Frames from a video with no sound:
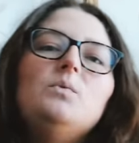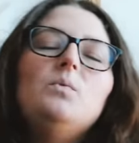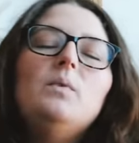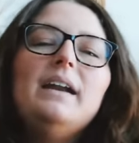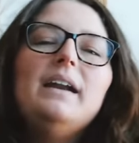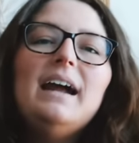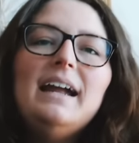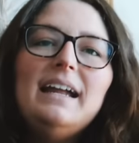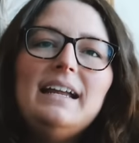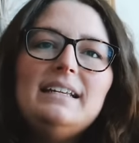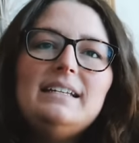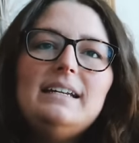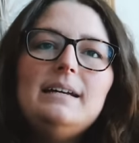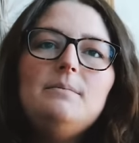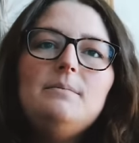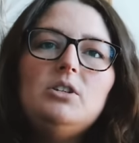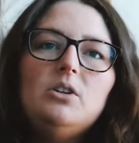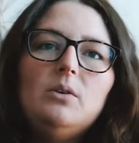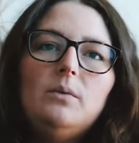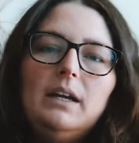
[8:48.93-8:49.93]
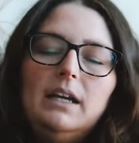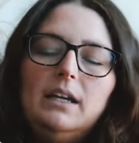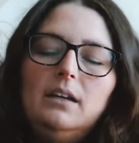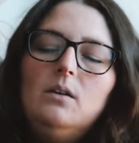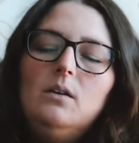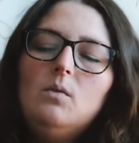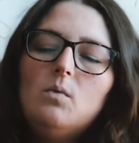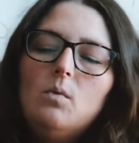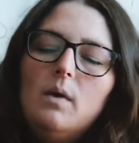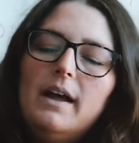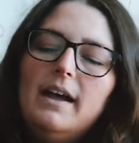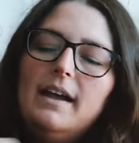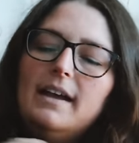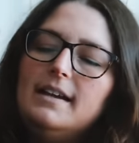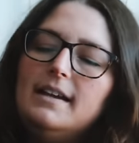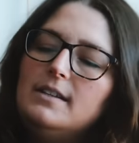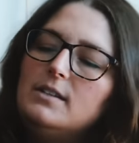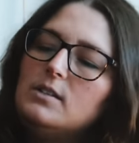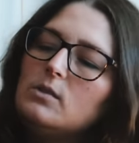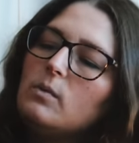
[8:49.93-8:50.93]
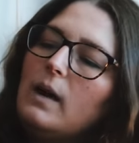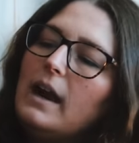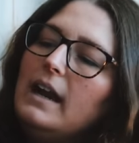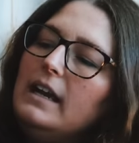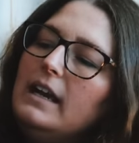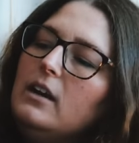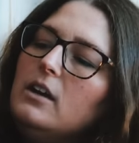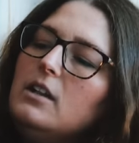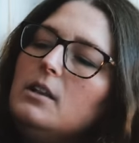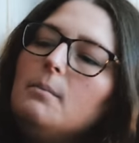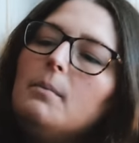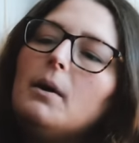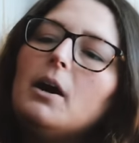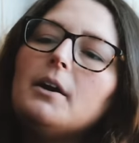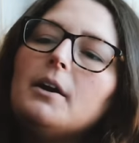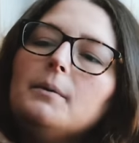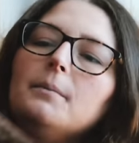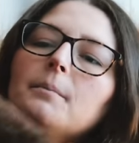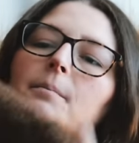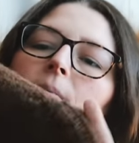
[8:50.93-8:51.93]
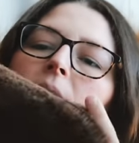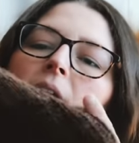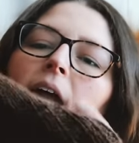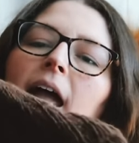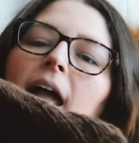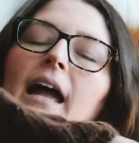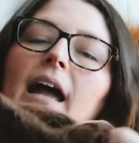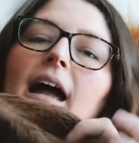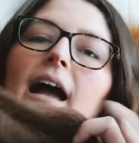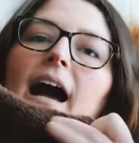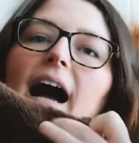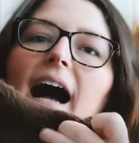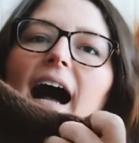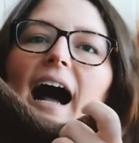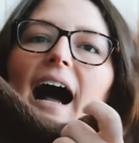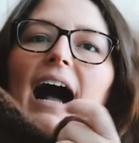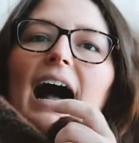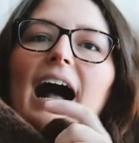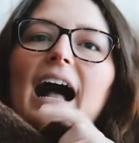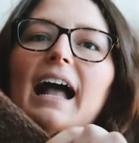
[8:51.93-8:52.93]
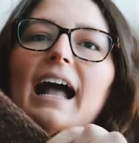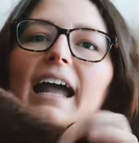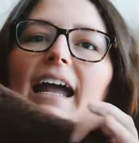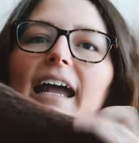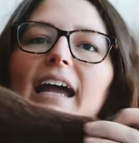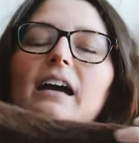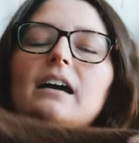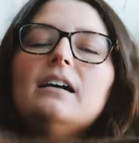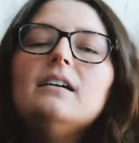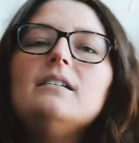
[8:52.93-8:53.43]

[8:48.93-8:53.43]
what I ended up doing was right here at the bottom, I